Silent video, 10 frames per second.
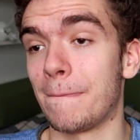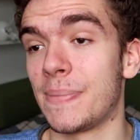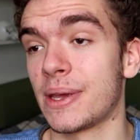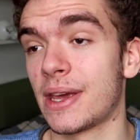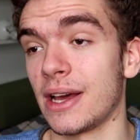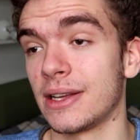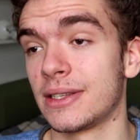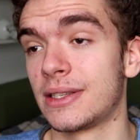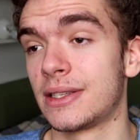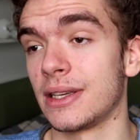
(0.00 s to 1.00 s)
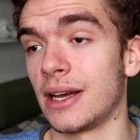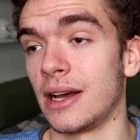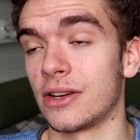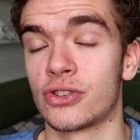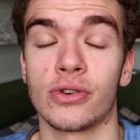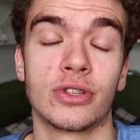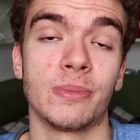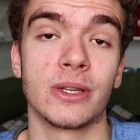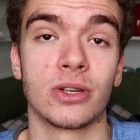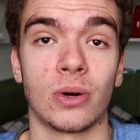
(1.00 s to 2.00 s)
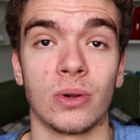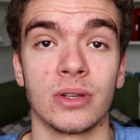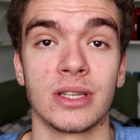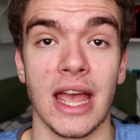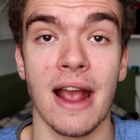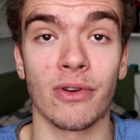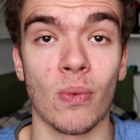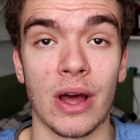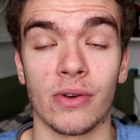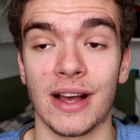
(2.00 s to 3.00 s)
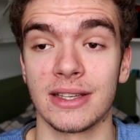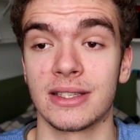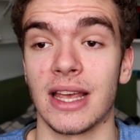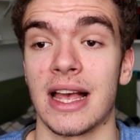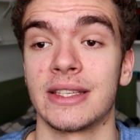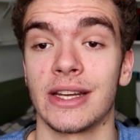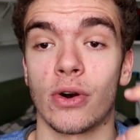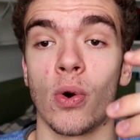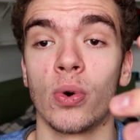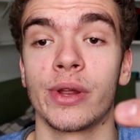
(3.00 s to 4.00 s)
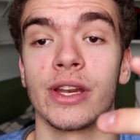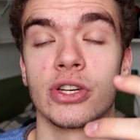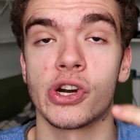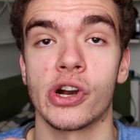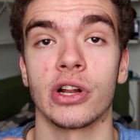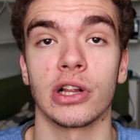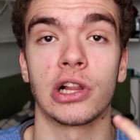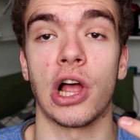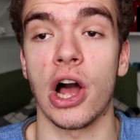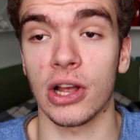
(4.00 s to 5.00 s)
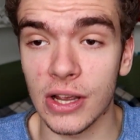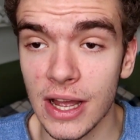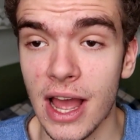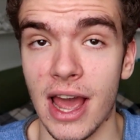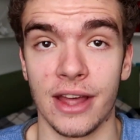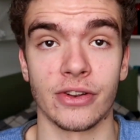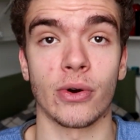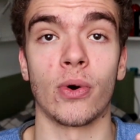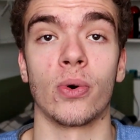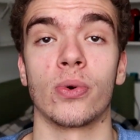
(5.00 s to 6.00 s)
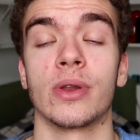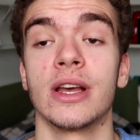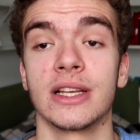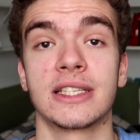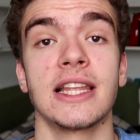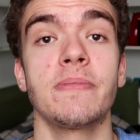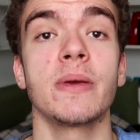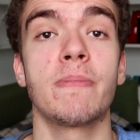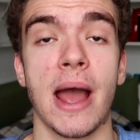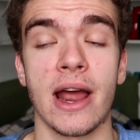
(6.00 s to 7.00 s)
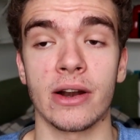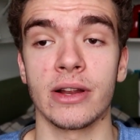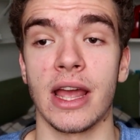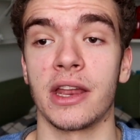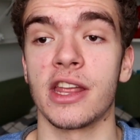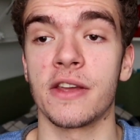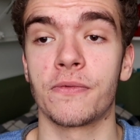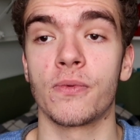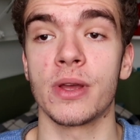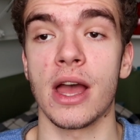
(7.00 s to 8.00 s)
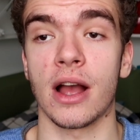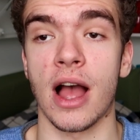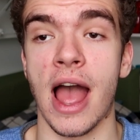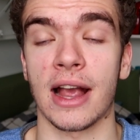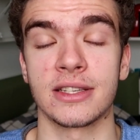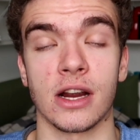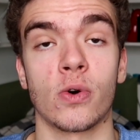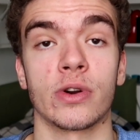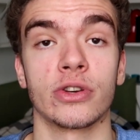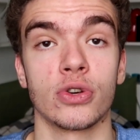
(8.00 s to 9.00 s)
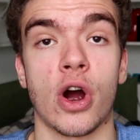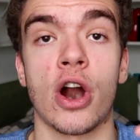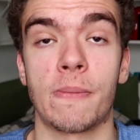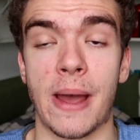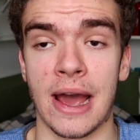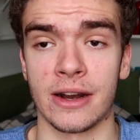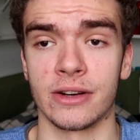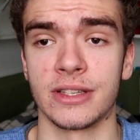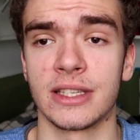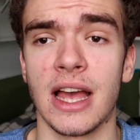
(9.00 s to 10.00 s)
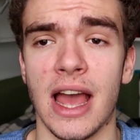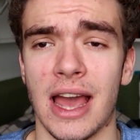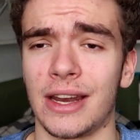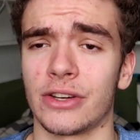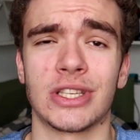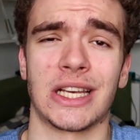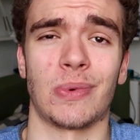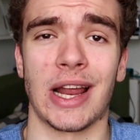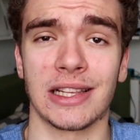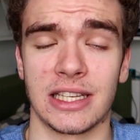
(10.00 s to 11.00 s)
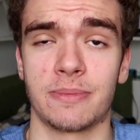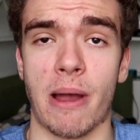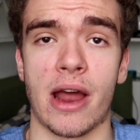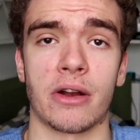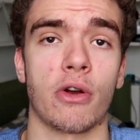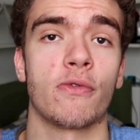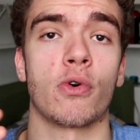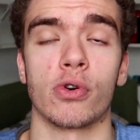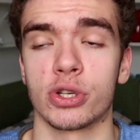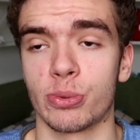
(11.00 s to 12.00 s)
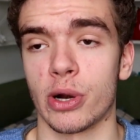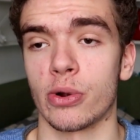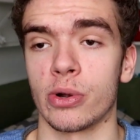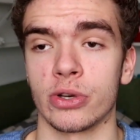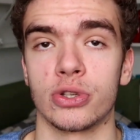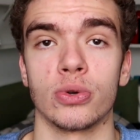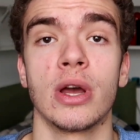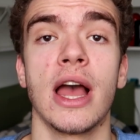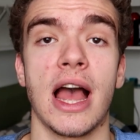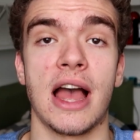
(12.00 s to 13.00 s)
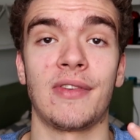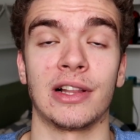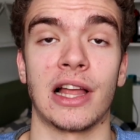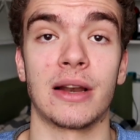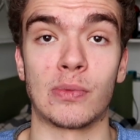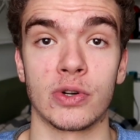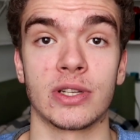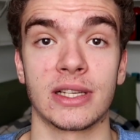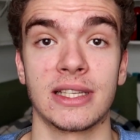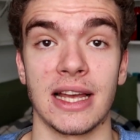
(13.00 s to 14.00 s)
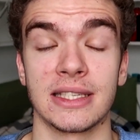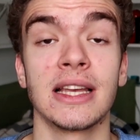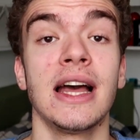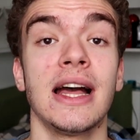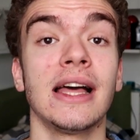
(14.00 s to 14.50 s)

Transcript: Because truth to be told, every one of us has their own internal clock and their own sleeping pattern, and if we act according to our patterns and not to someone else's pattern, of course we are going to have a lot more success.